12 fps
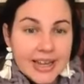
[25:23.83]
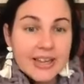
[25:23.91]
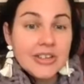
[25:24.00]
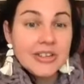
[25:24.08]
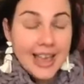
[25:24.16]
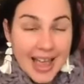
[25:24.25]
and
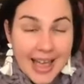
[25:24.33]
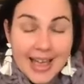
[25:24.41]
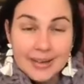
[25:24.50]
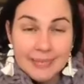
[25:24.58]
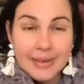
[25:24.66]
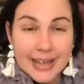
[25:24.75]
you
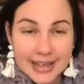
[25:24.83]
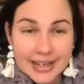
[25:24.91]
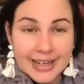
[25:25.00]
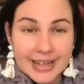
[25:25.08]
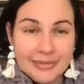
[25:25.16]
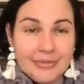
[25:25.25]
can make it
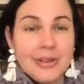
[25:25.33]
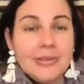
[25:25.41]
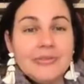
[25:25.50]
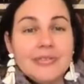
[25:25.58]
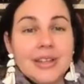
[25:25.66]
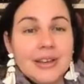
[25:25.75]
if
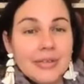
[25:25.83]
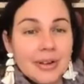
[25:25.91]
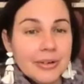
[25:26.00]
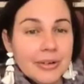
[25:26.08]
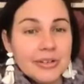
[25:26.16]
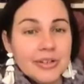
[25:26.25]
you've never
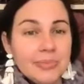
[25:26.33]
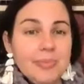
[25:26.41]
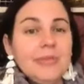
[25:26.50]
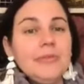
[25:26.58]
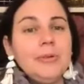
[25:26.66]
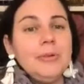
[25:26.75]
crocheted
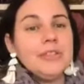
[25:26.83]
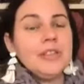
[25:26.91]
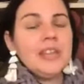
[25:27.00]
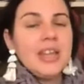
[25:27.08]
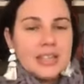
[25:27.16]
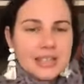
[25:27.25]
before. So
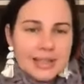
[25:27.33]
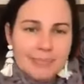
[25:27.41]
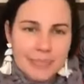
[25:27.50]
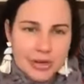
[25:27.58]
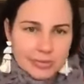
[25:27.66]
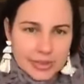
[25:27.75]
that's the
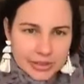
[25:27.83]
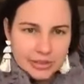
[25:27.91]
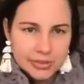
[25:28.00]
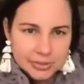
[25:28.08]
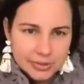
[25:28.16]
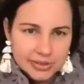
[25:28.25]
Melbourne
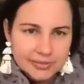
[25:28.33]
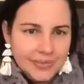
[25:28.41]
Snood.